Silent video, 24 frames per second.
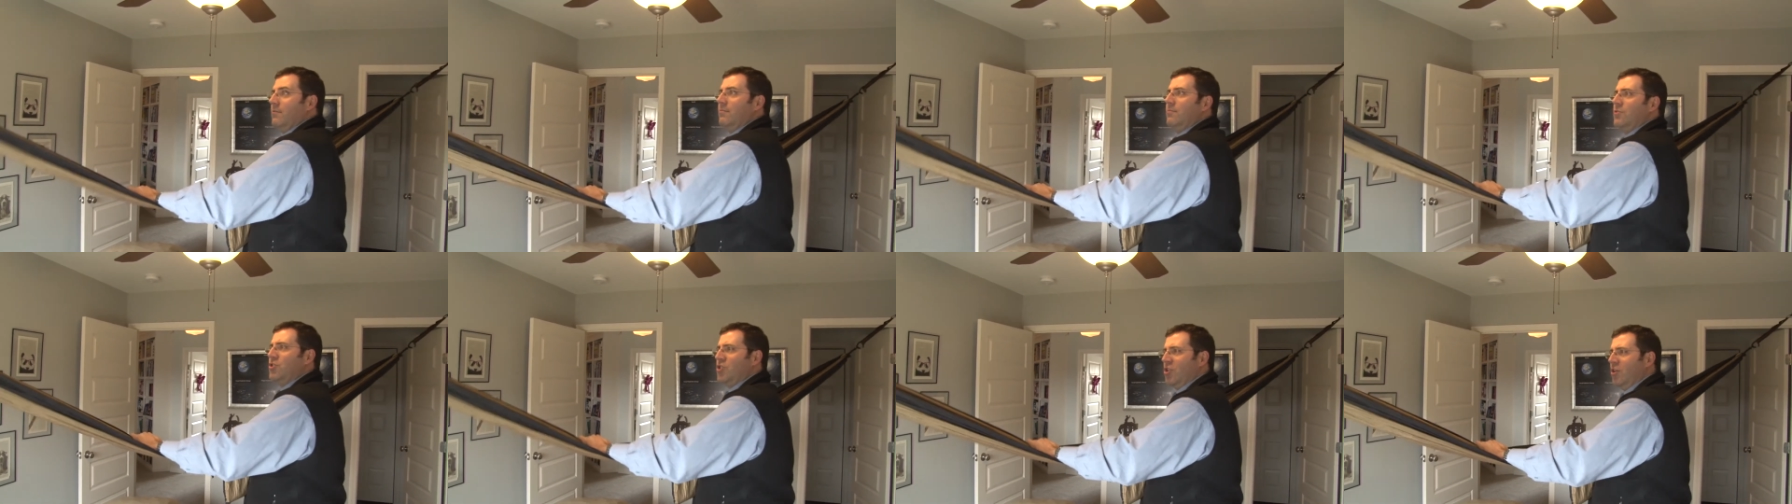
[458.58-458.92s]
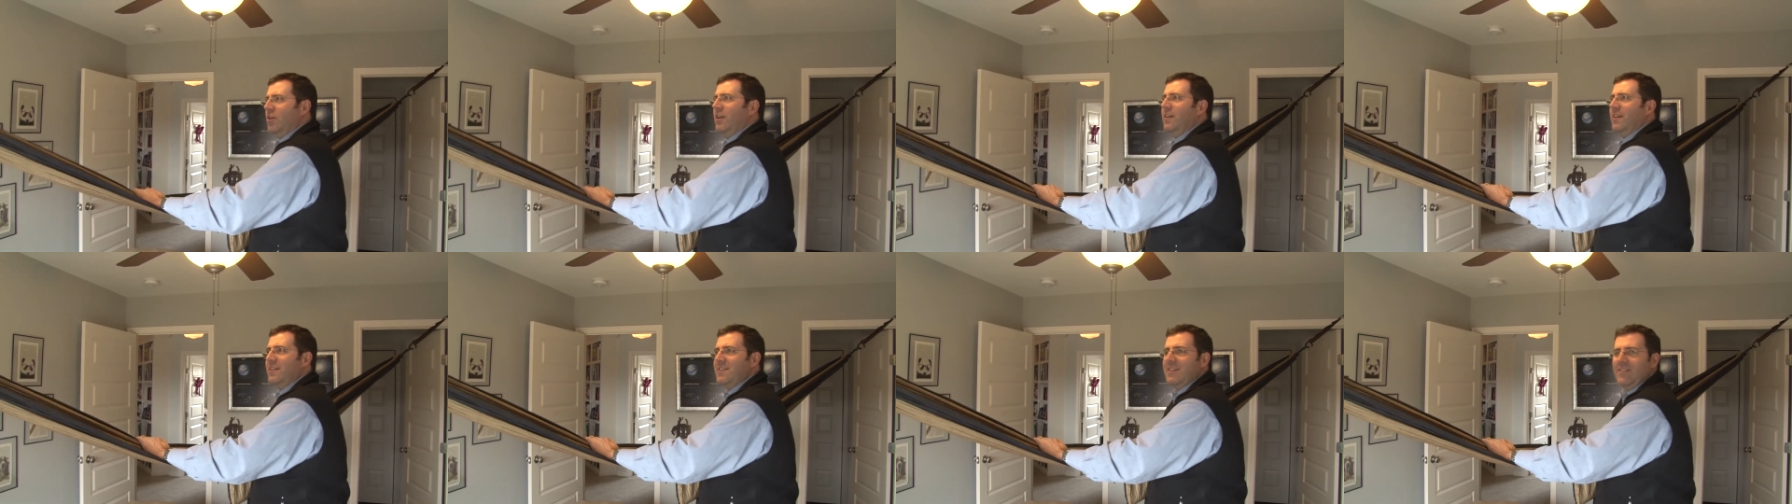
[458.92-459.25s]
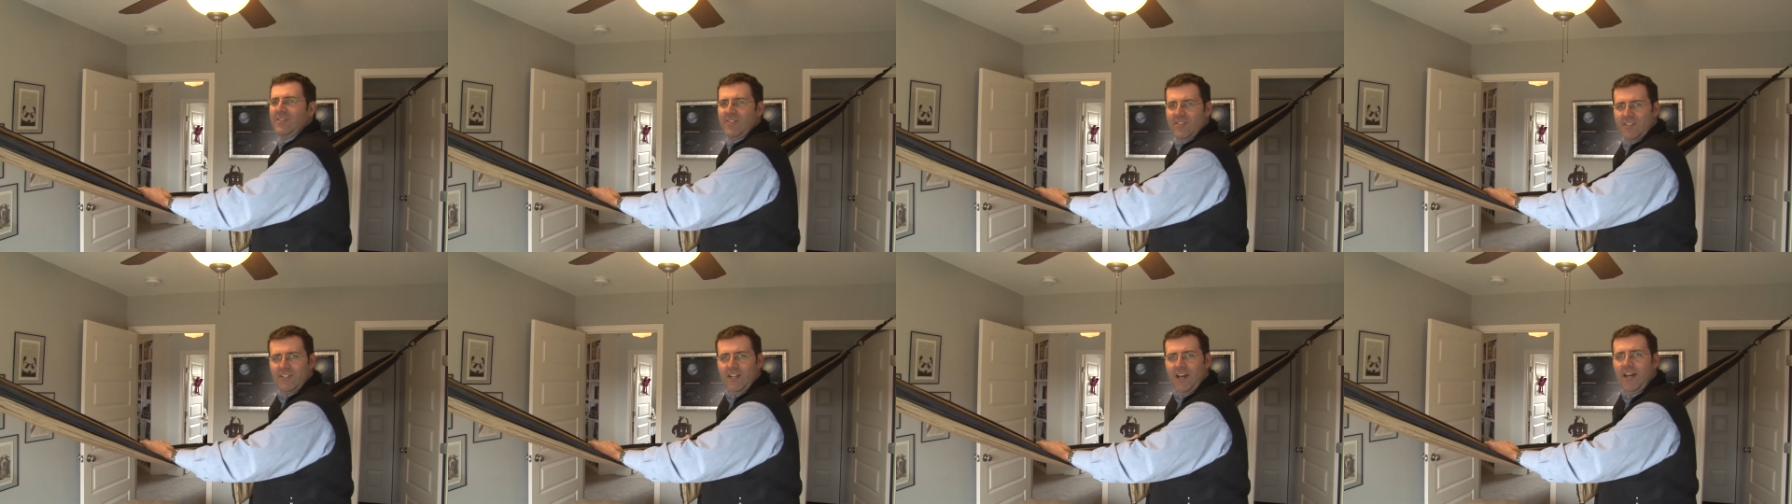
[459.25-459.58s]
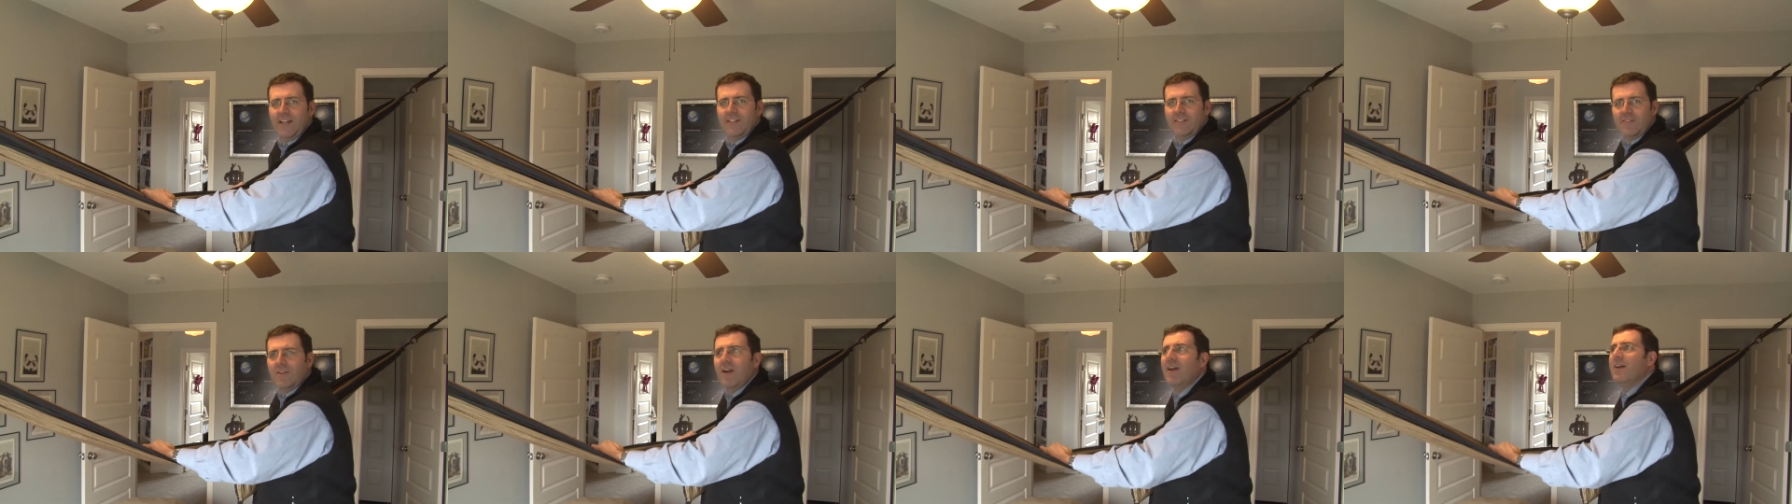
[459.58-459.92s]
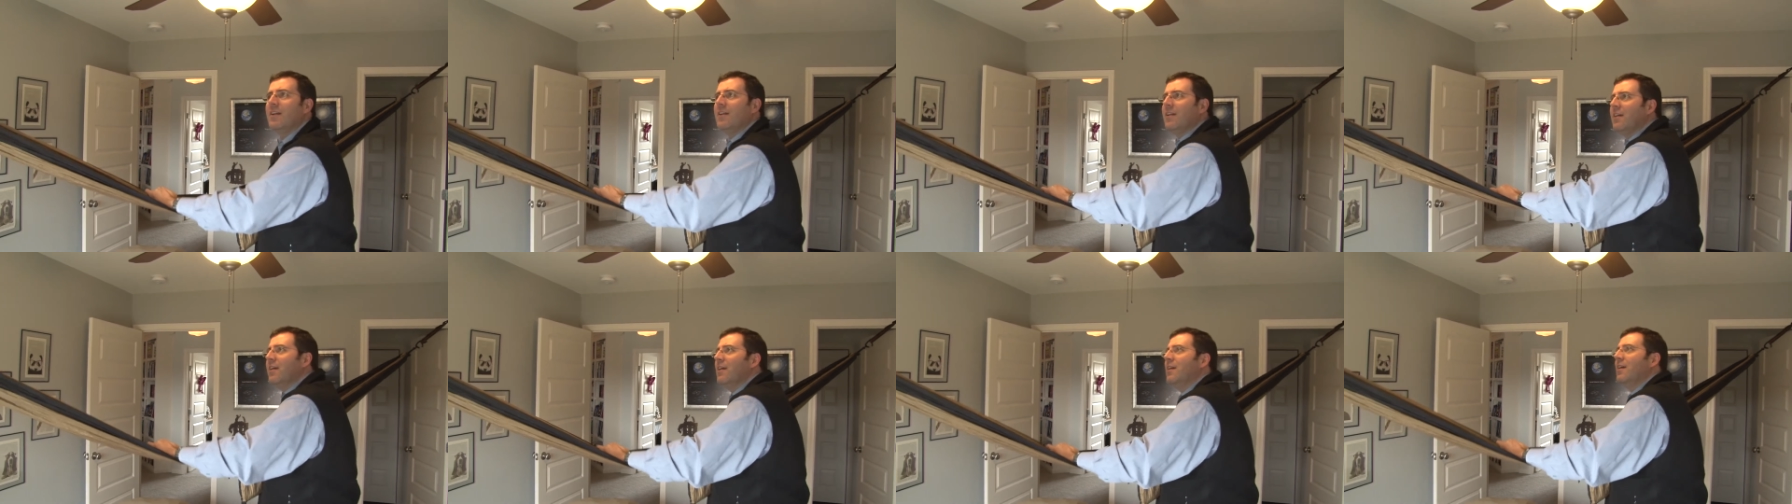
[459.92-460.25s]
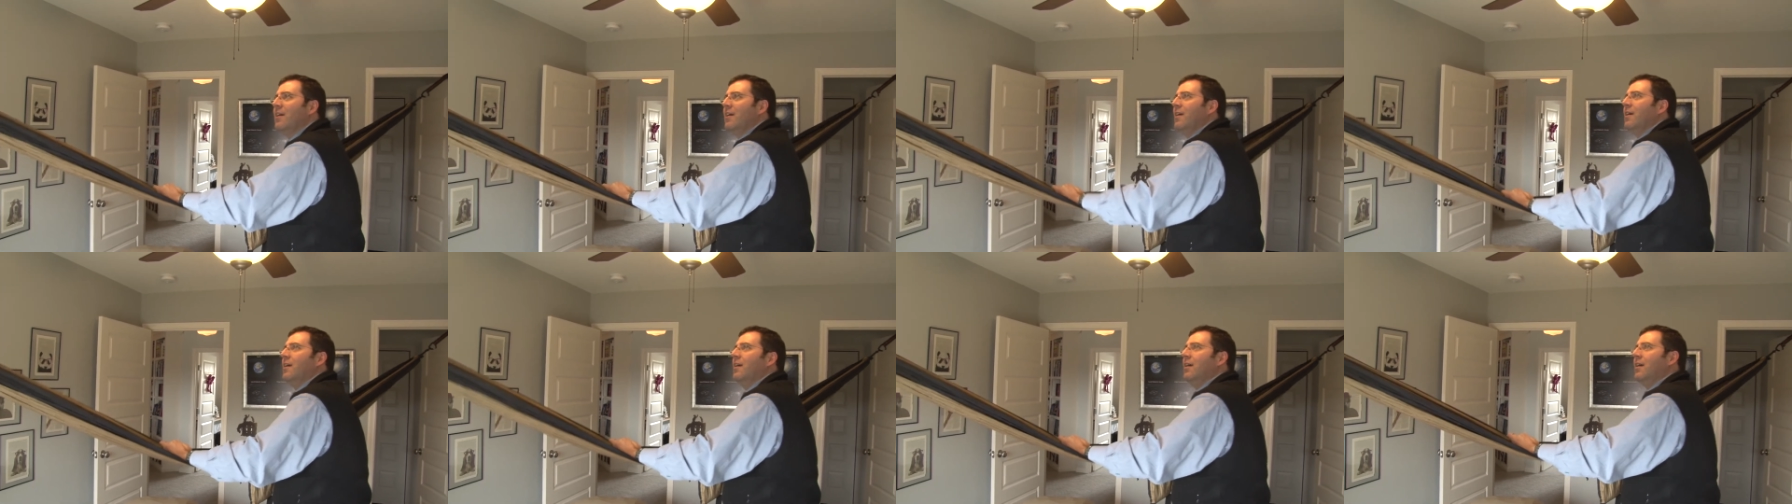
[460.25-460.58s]
Surely it's in the studs, right?
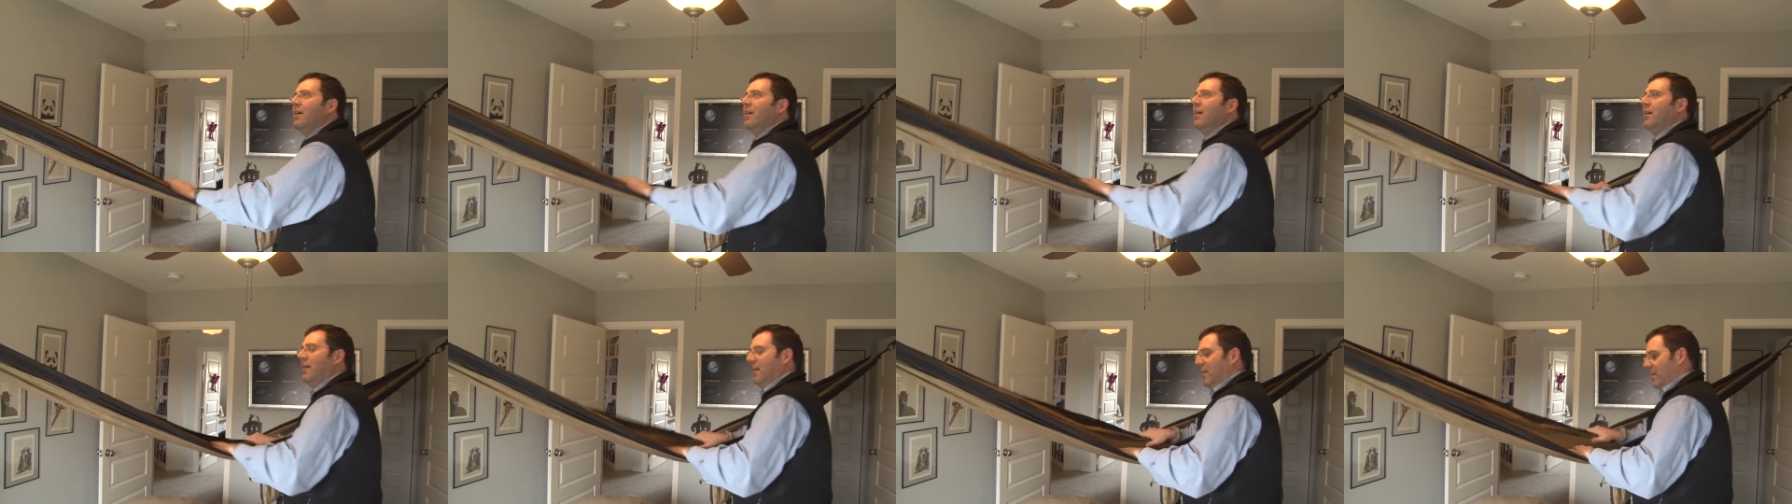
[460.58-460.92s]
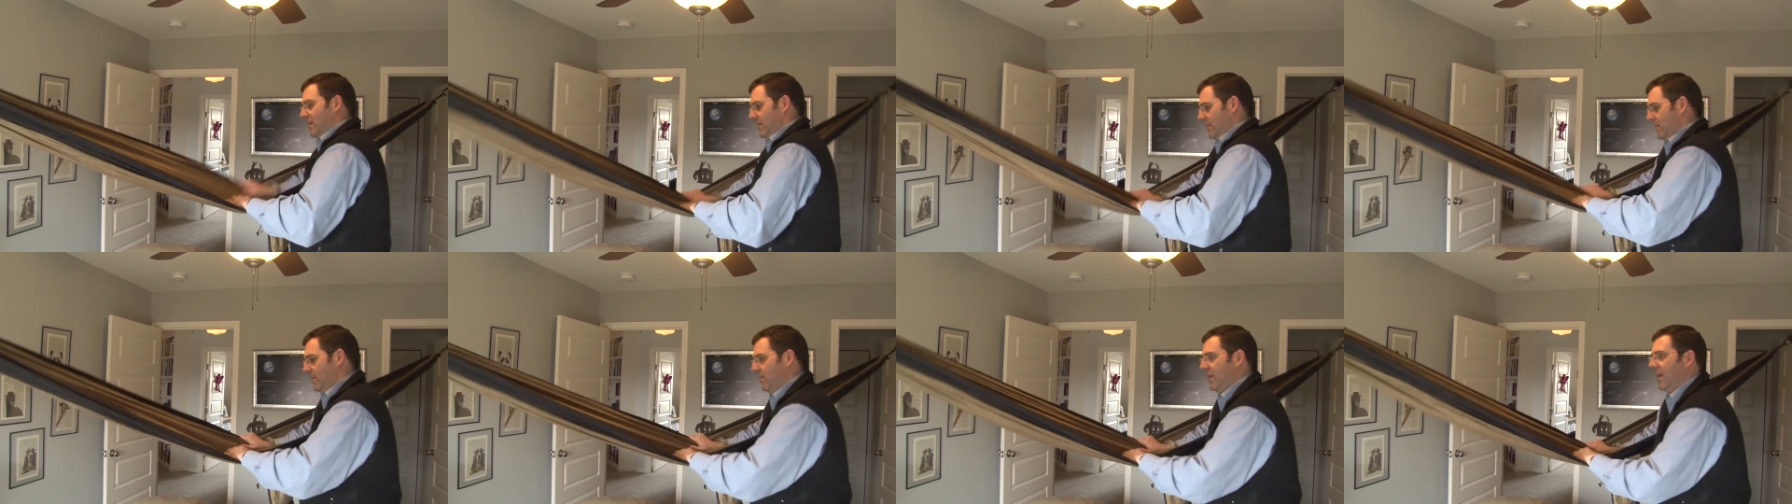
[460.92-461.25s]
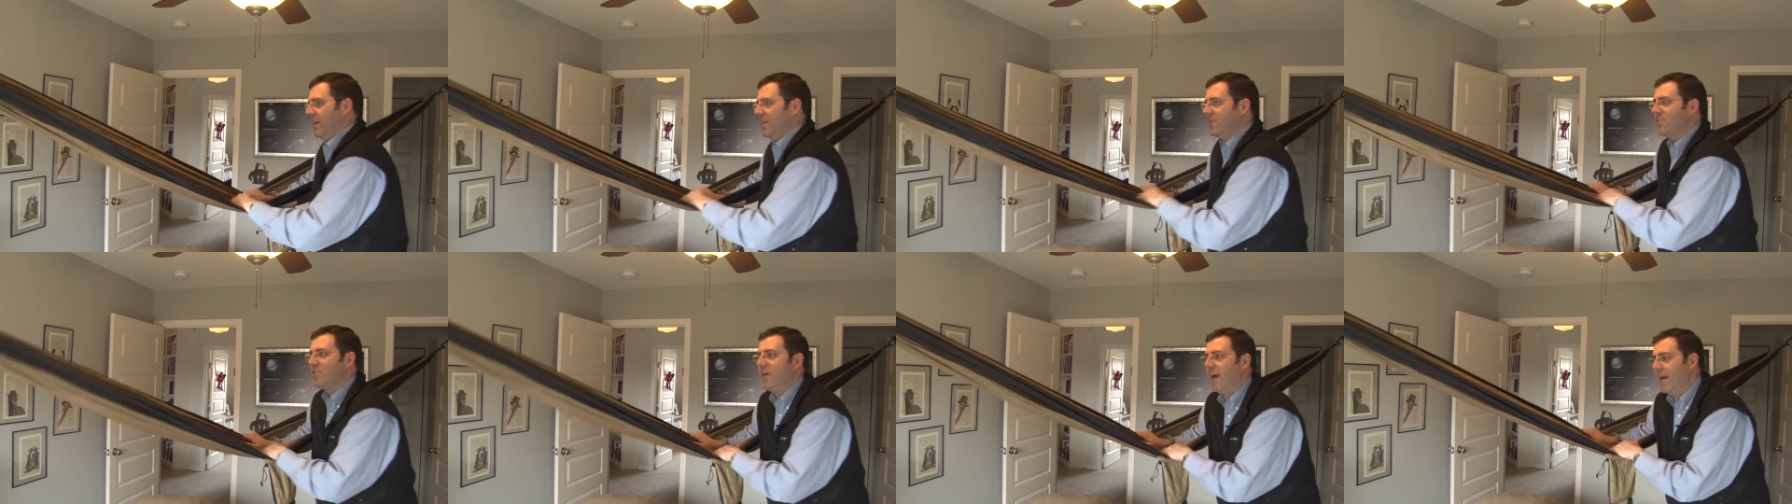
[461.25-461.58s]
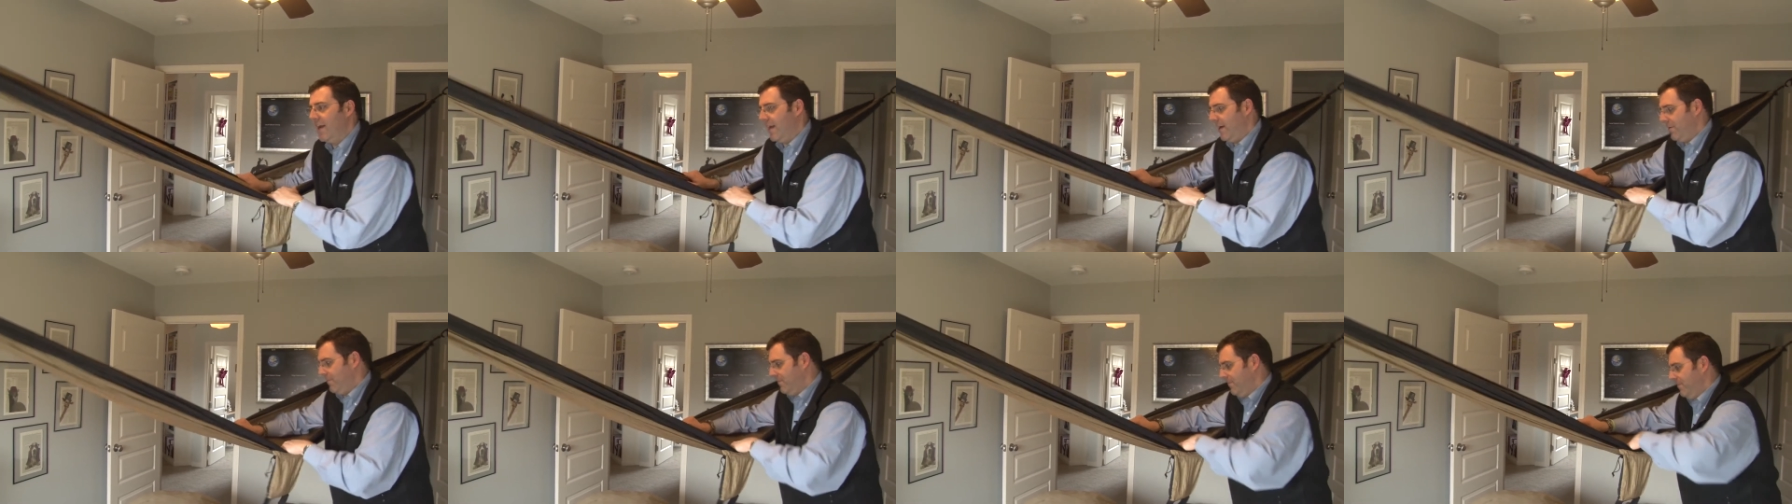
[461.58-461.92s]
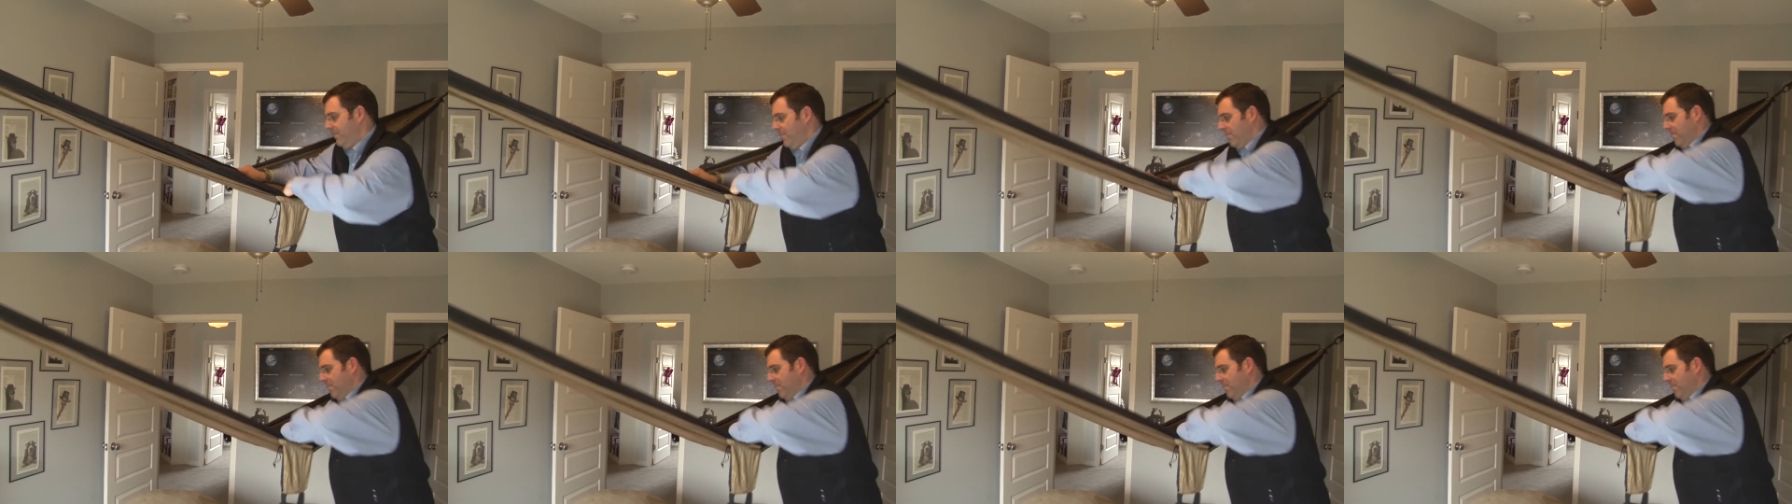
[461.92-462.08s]
Okay, let's try it out.